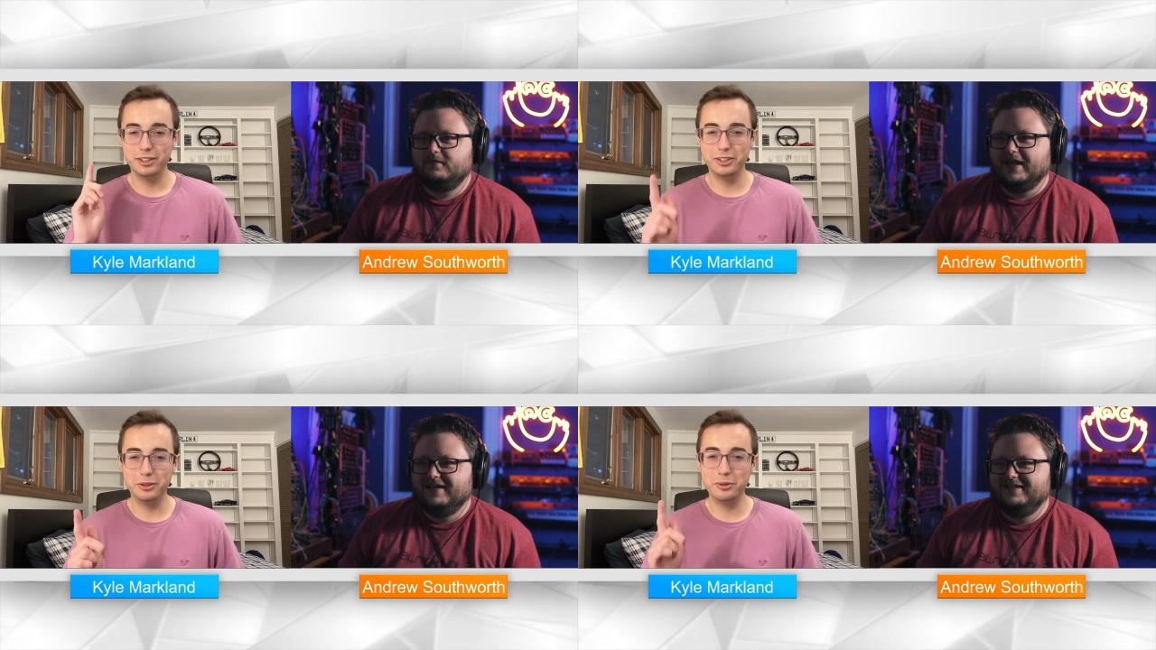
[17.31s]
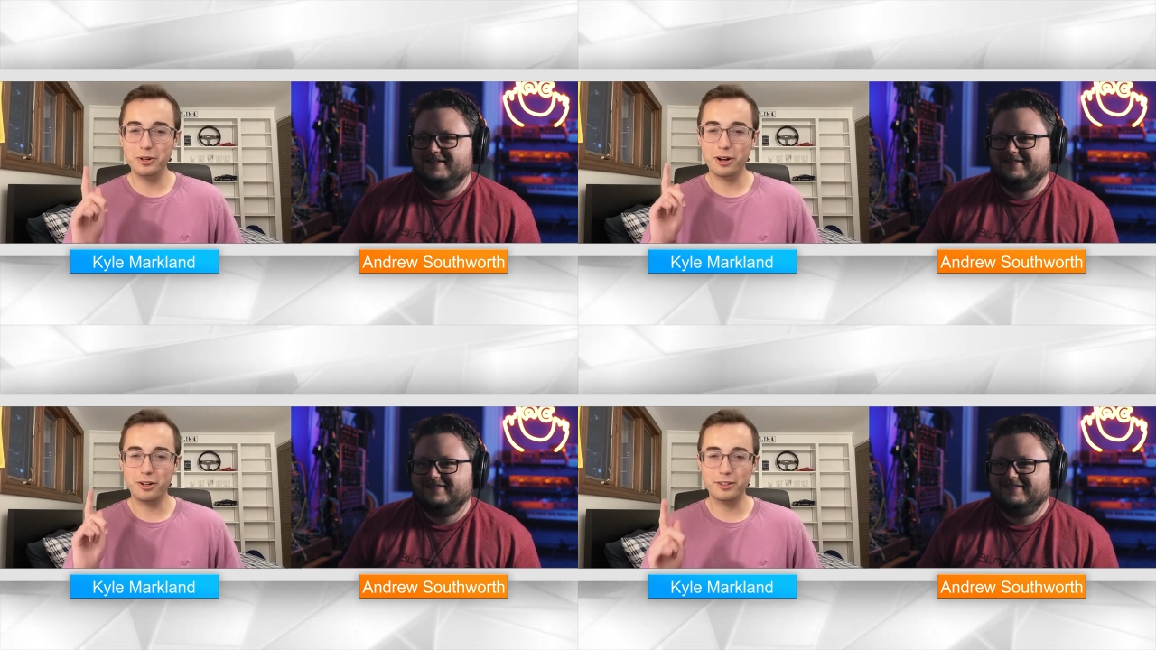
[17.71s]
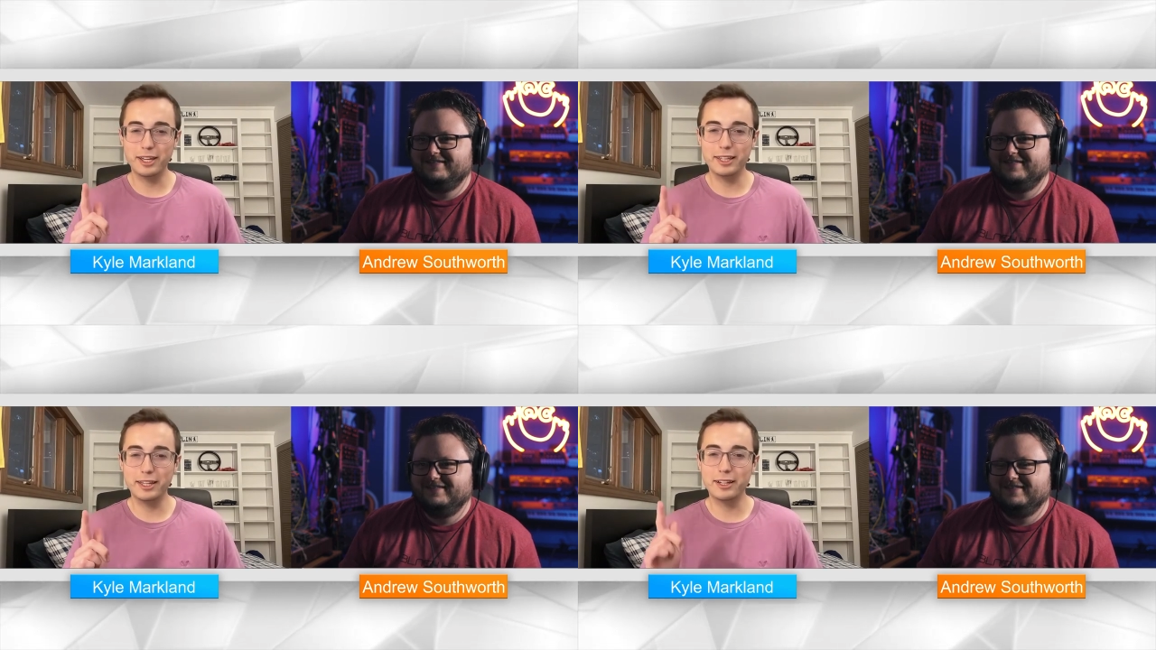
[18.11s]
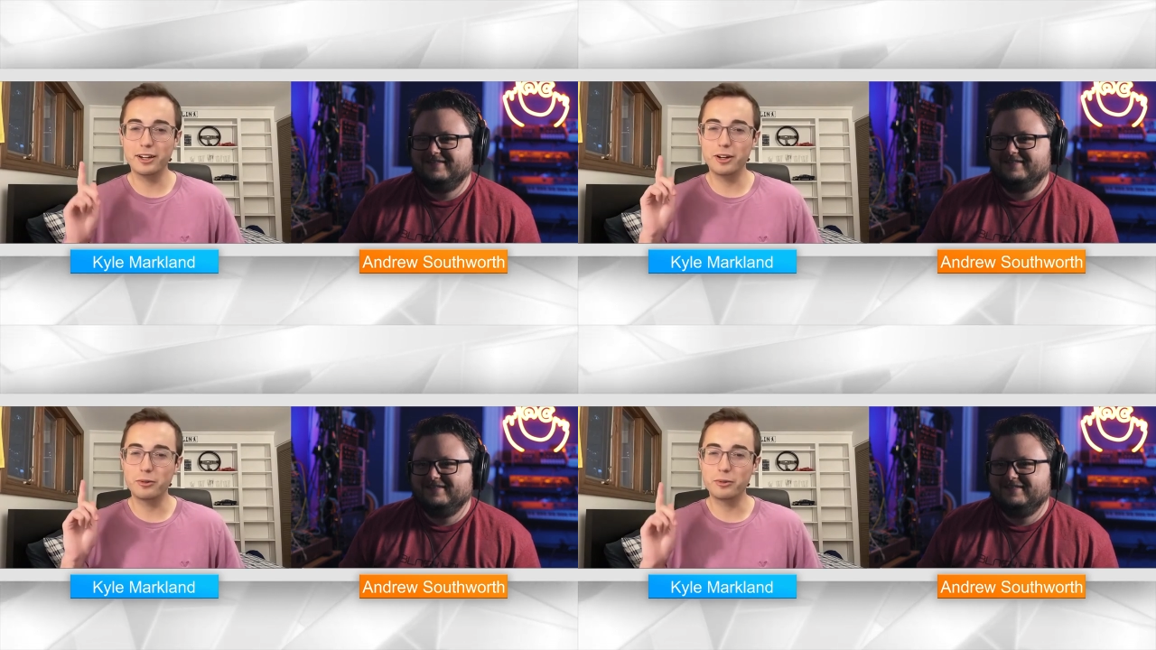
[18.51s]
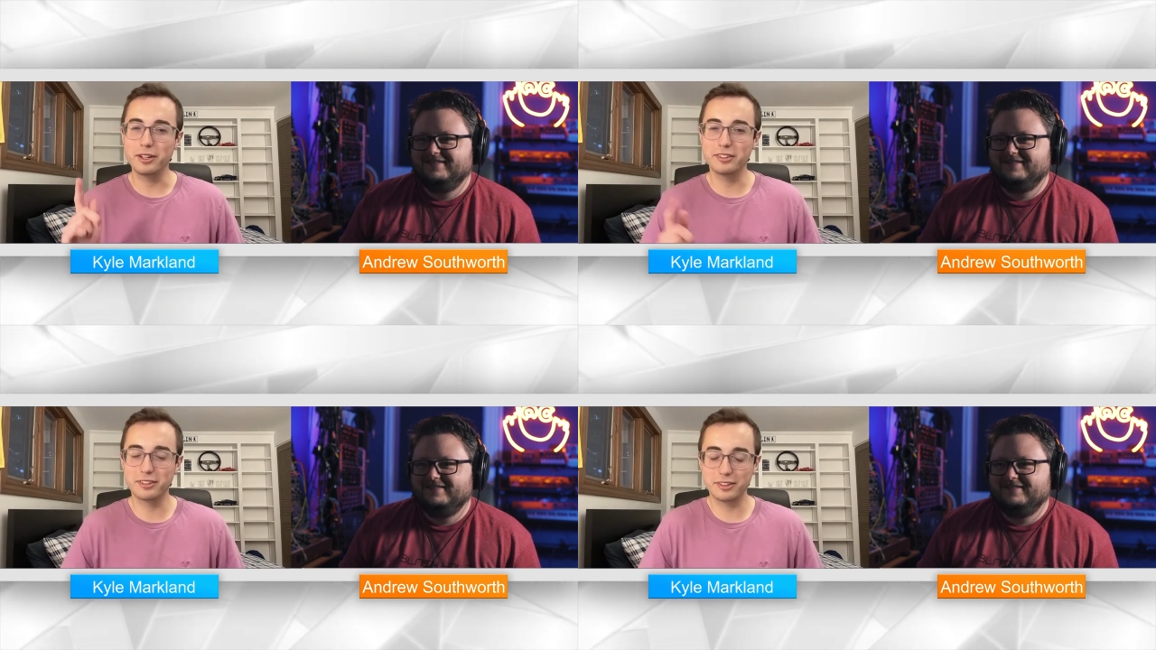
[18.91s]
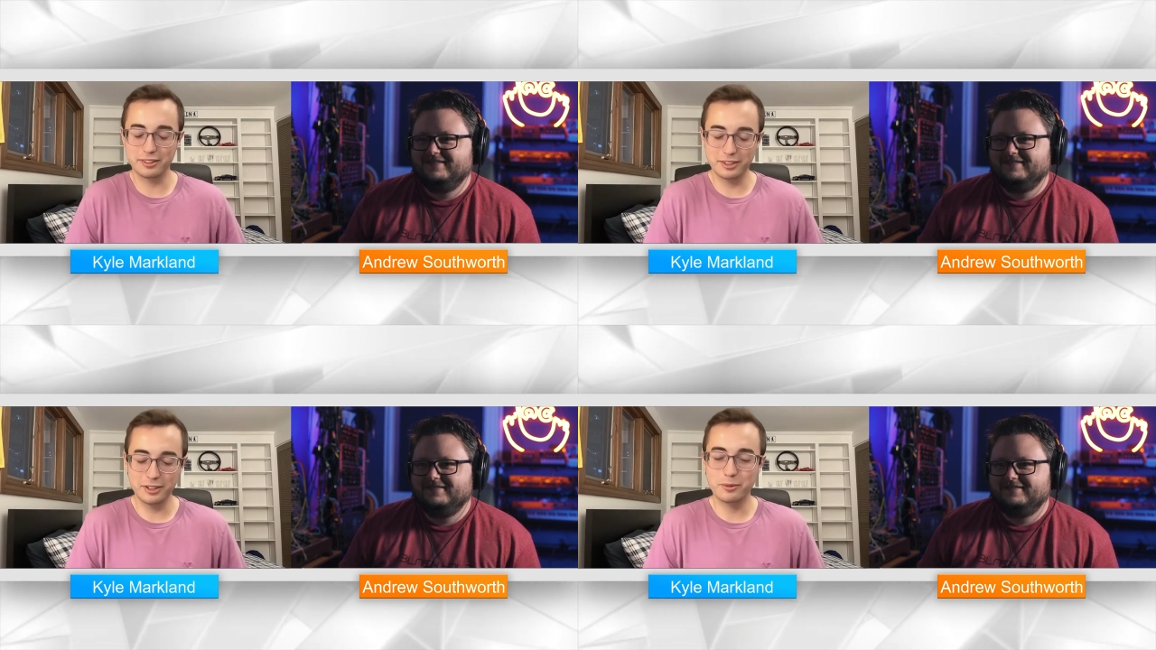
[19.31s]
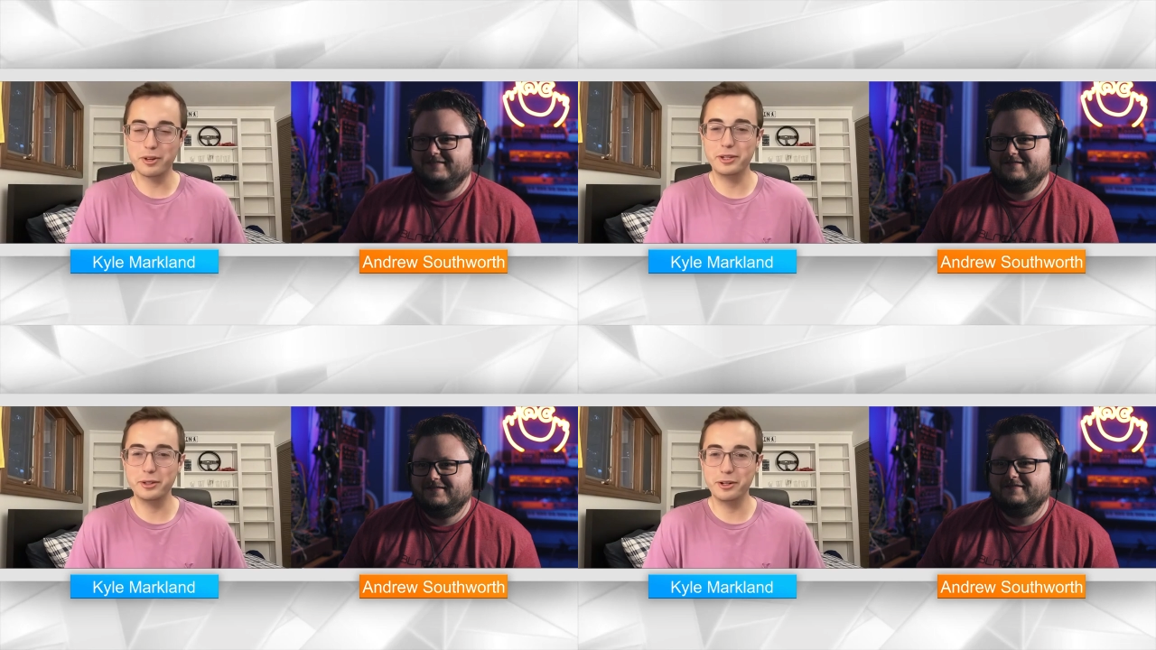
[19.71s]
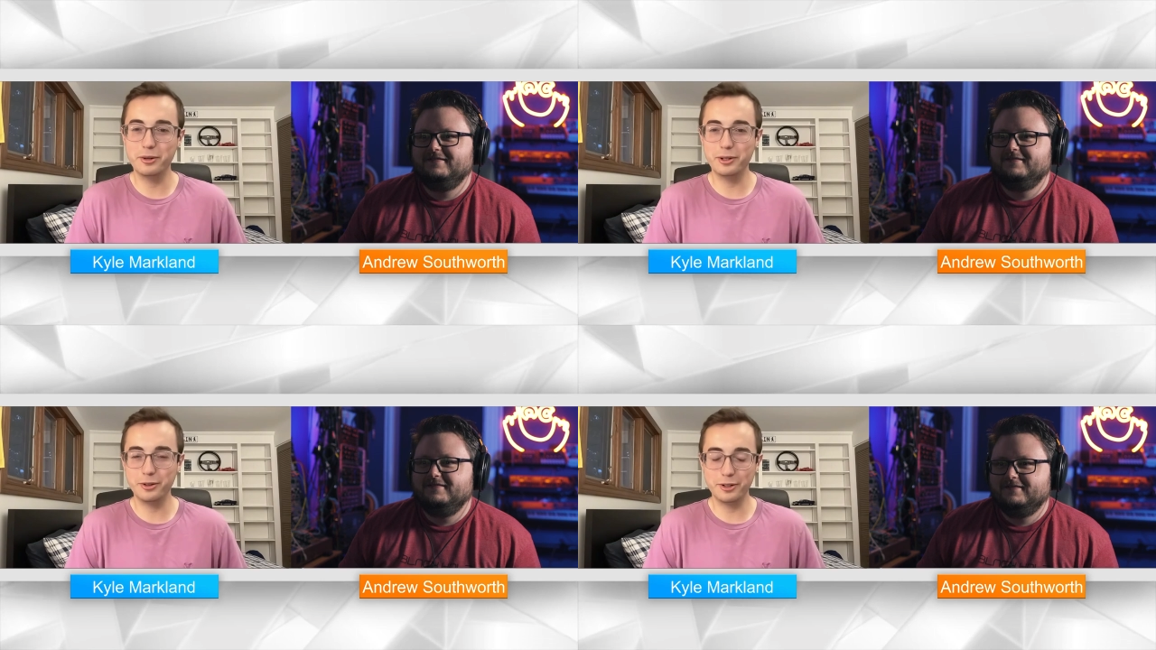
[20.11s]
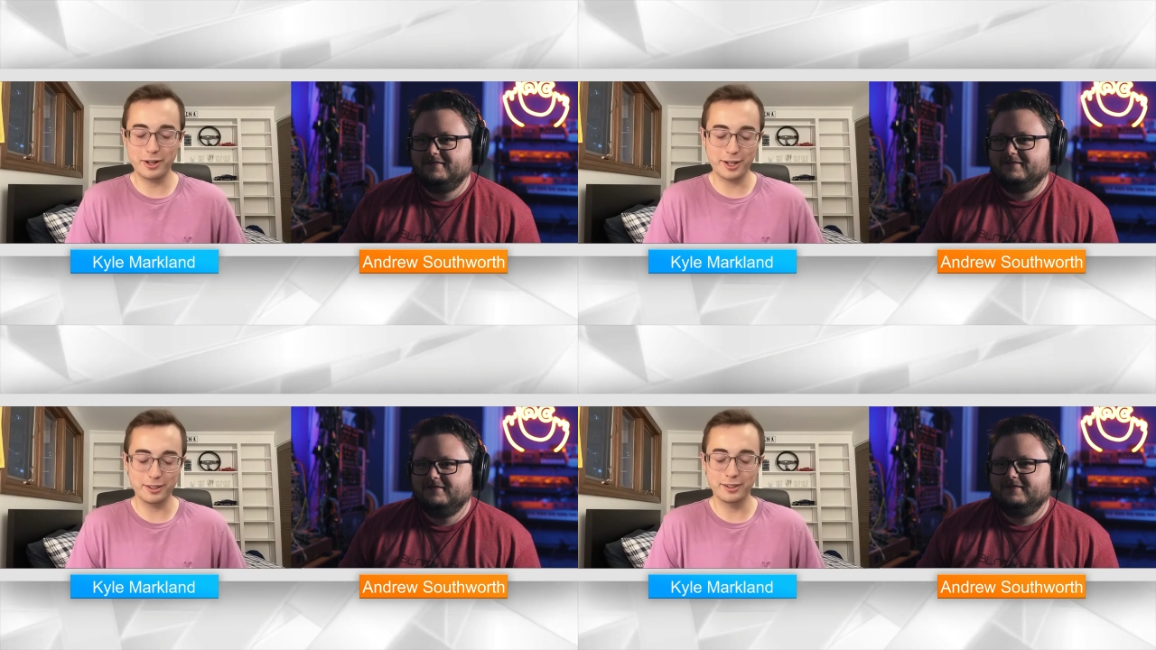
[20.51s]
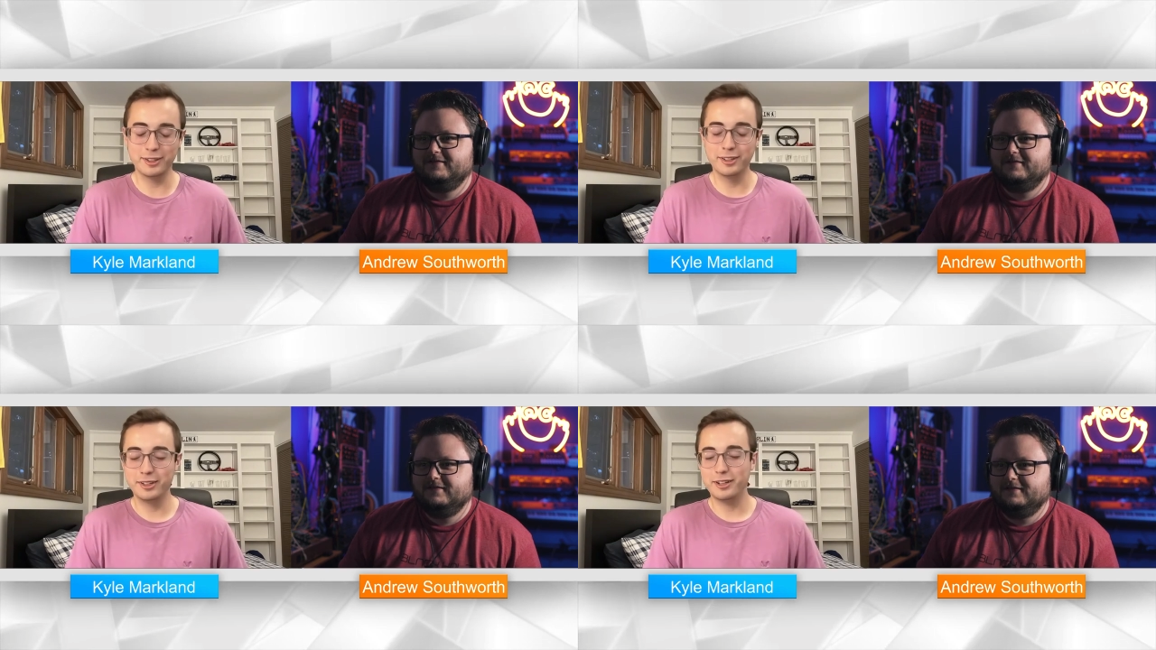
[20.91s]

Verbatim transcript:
Speaker 1: You are taking a risk, whether you know it or not.